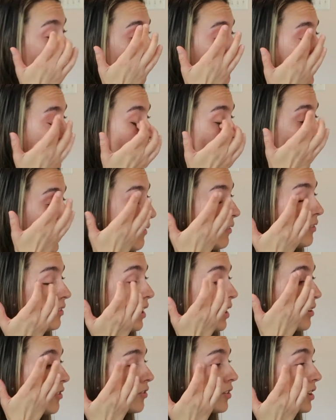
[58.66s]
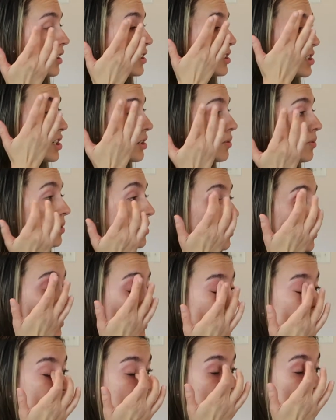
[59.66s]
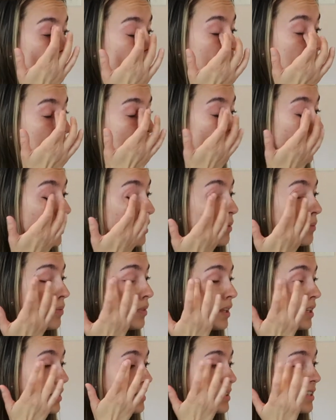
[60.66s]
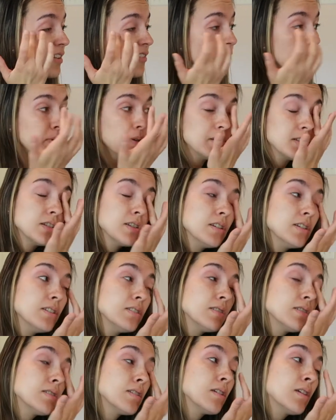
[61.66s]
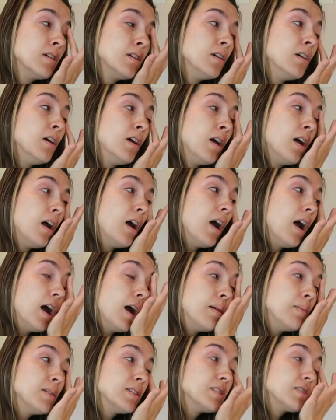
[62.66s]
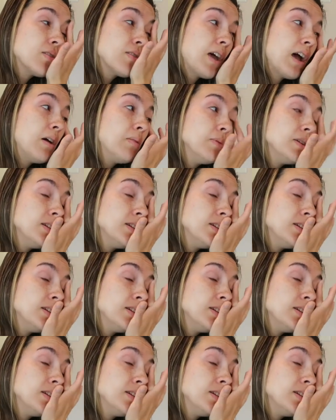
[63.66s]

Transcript: but I haven't like really shared with you guys like the random things I've purchased. Um, so that'll